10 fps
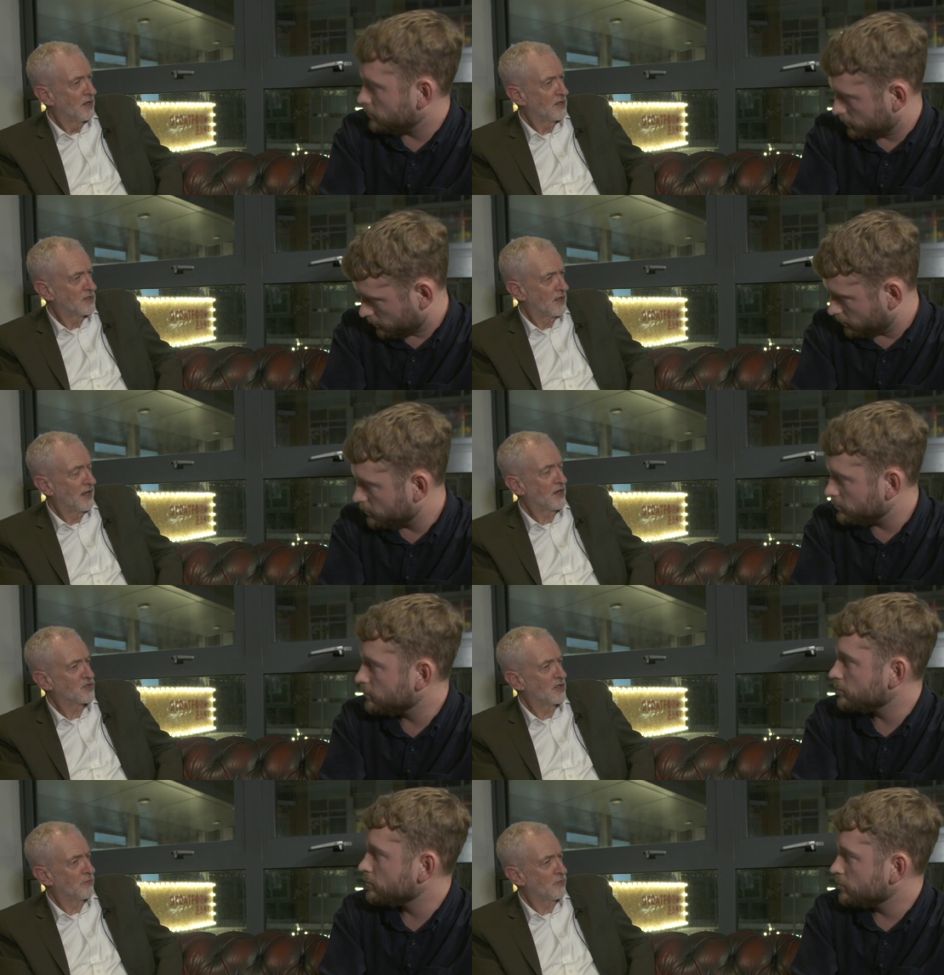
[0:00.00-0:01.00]
Speaker 1: It's an
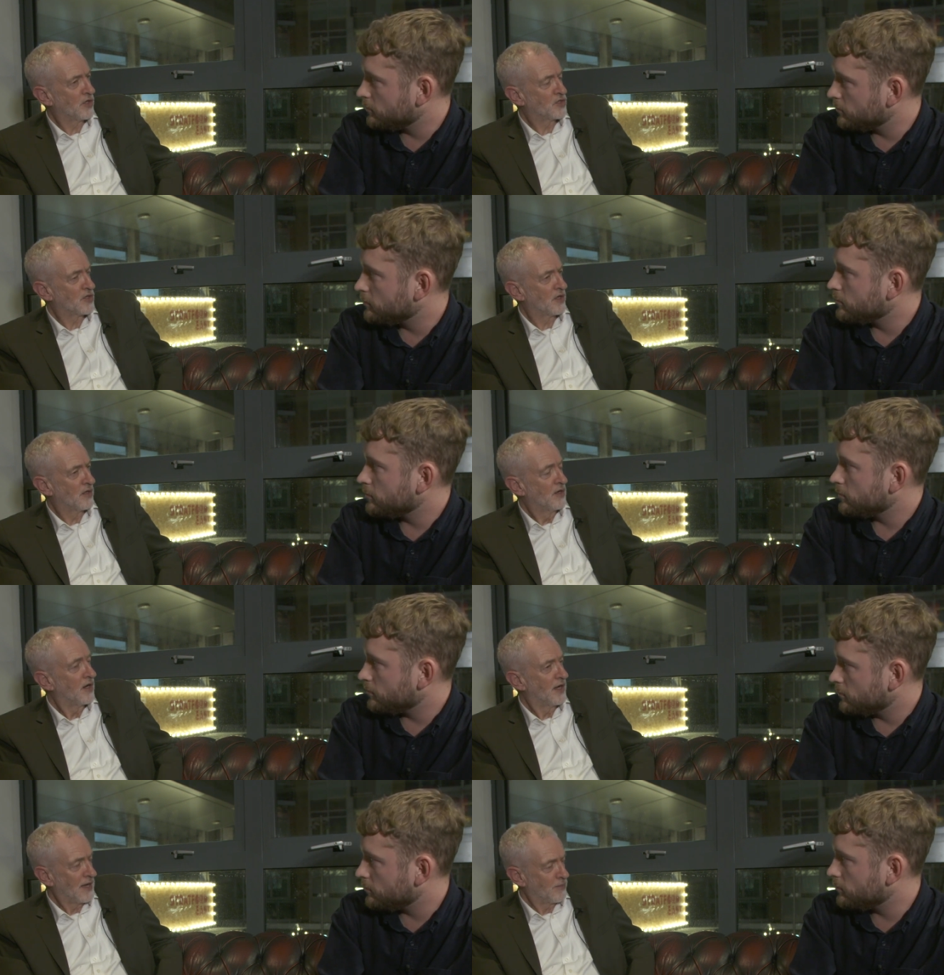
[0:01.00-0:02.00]
election in which uh,
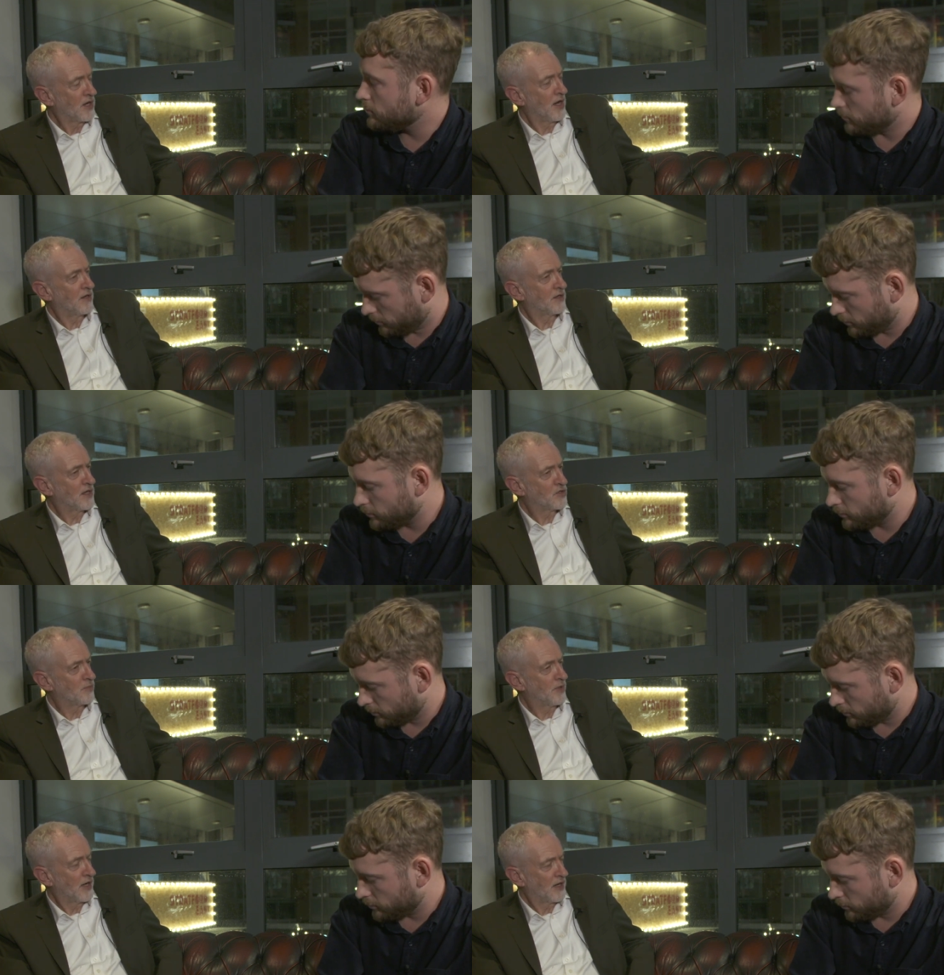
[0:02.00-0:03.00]
Labour
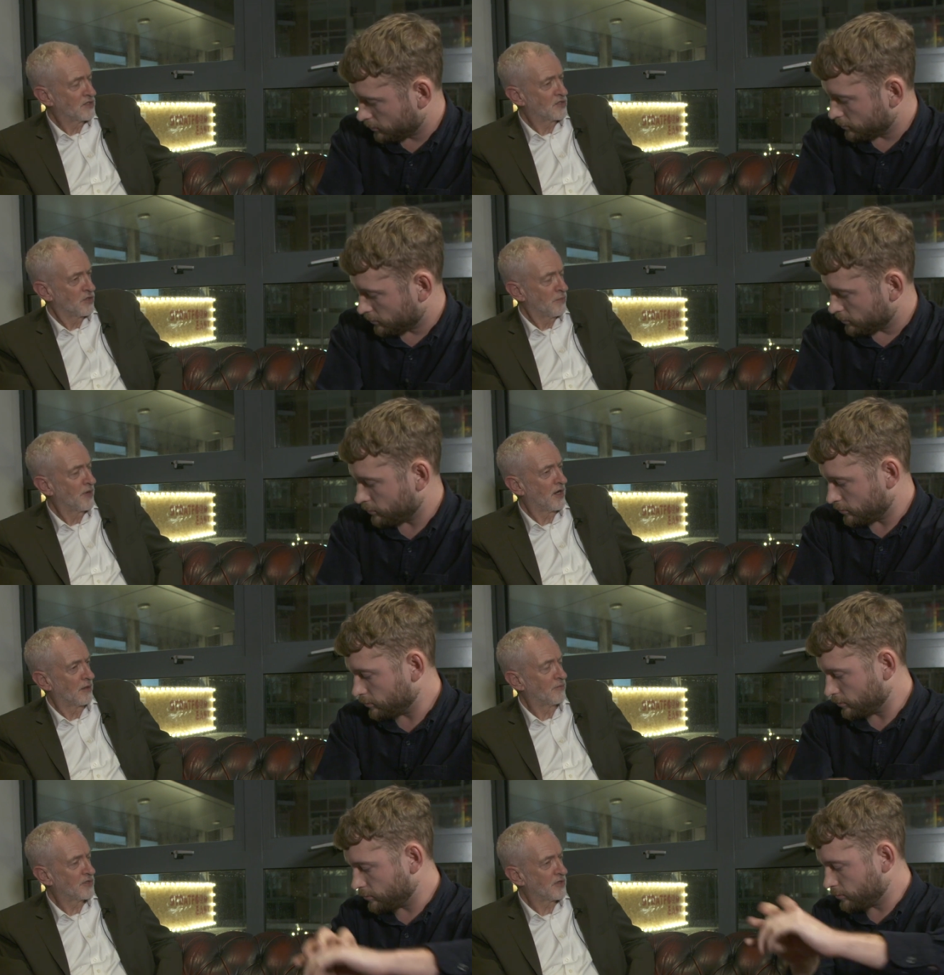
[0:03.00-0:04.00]
candidates will be elected to
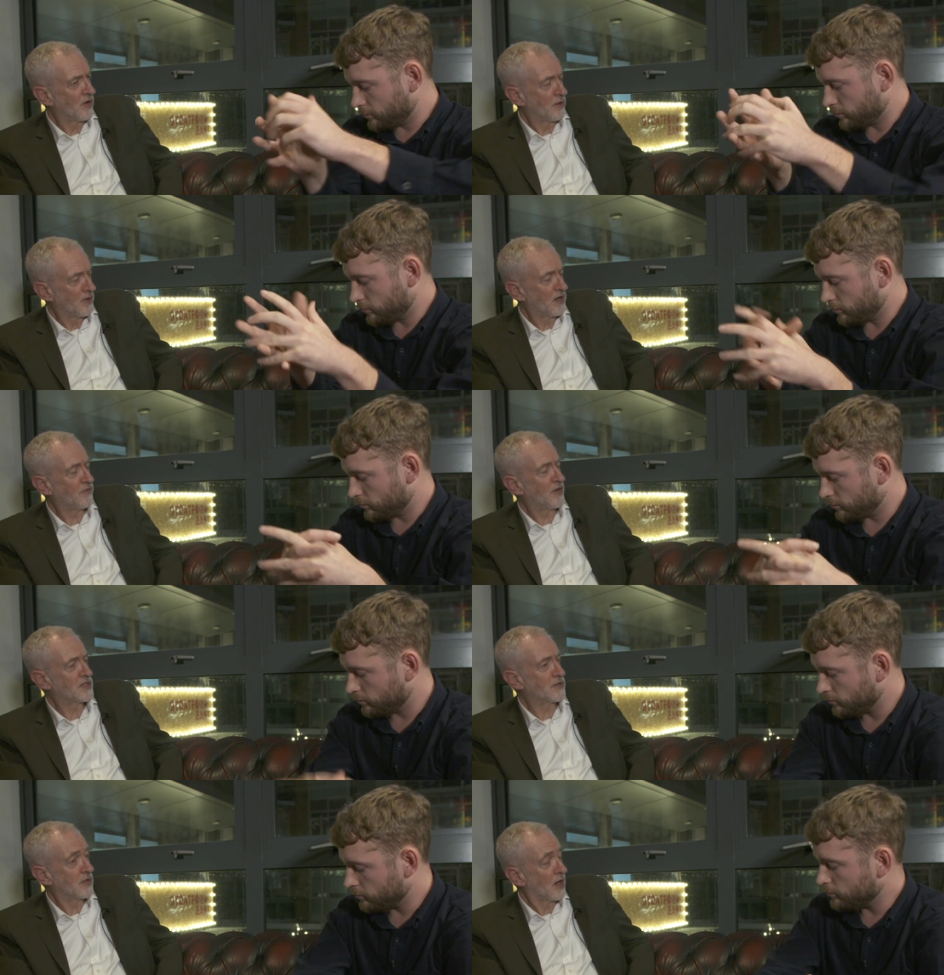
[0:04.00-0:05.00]
Parliament on a
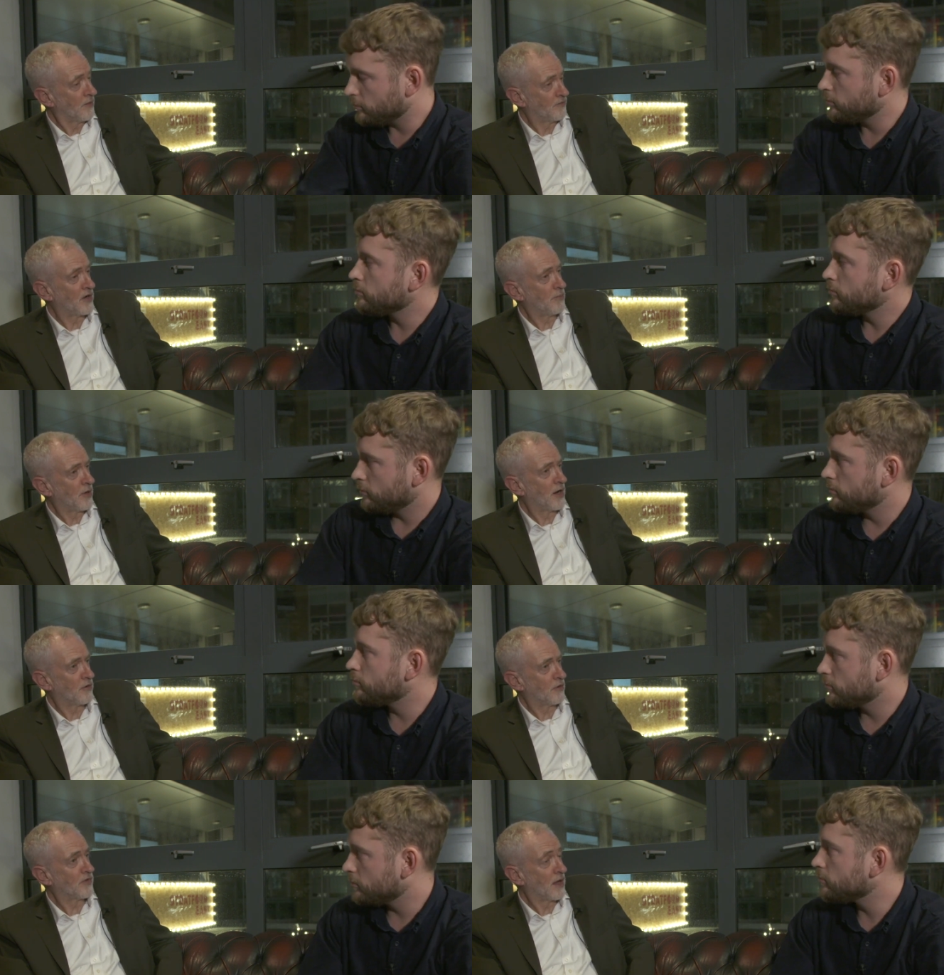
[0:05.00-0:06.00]
manifesto that I'm very
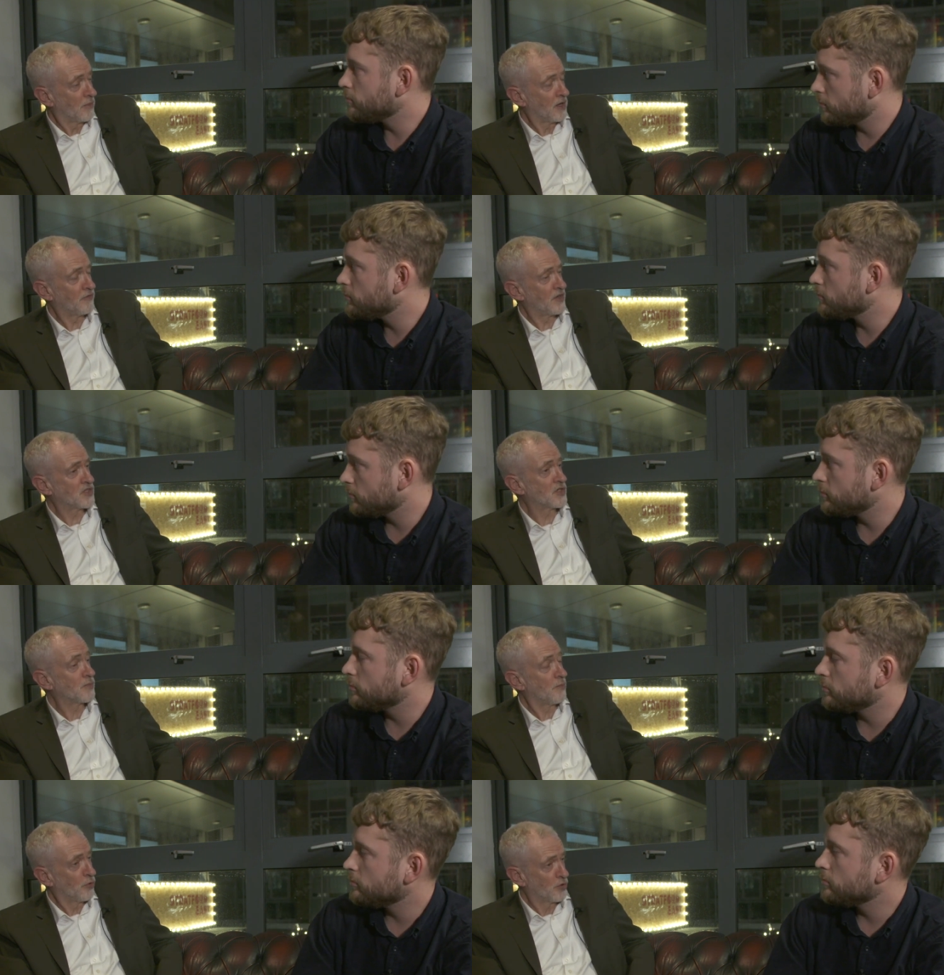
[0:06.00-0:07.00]
proud of. That manifesto
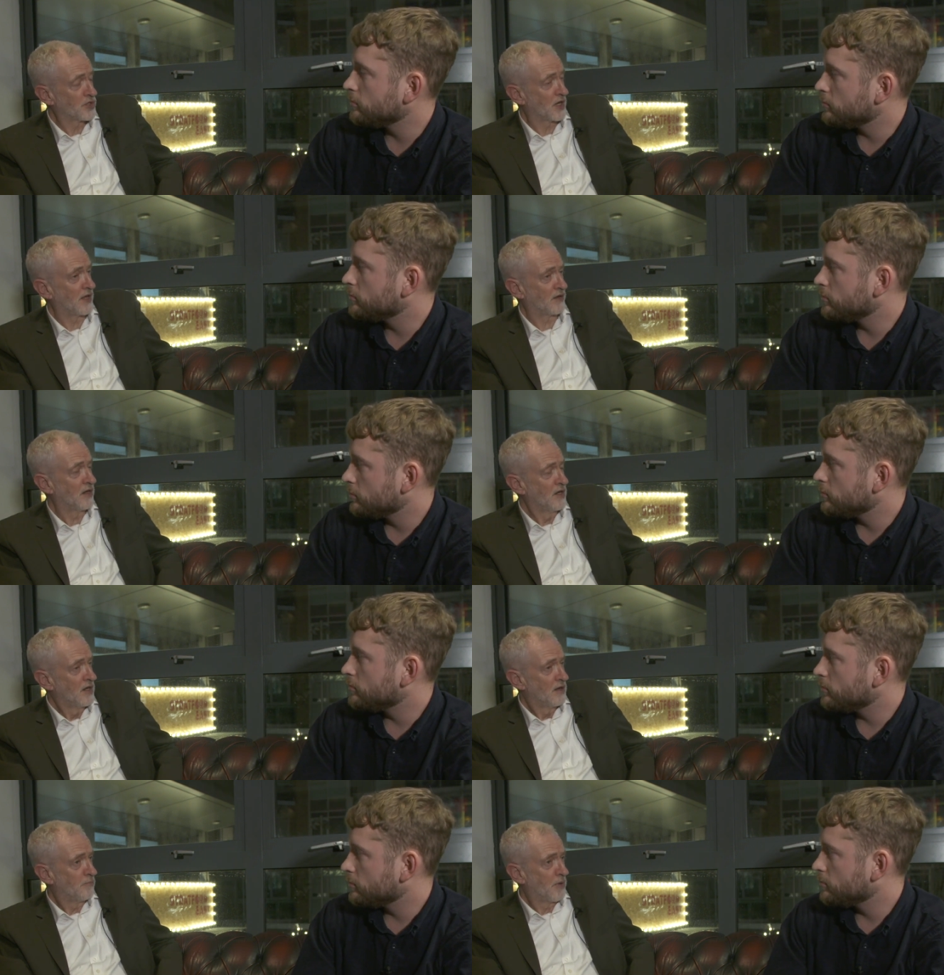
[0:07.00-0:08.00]
has been put together
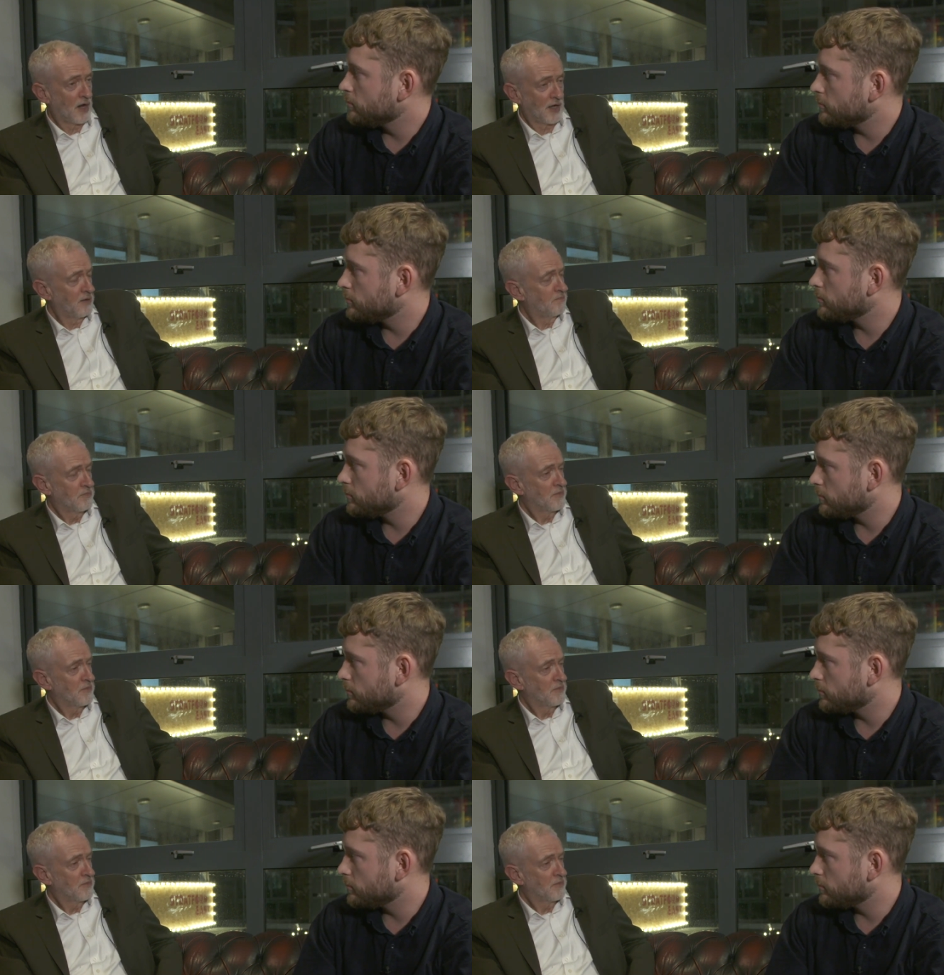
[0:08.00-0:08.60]
by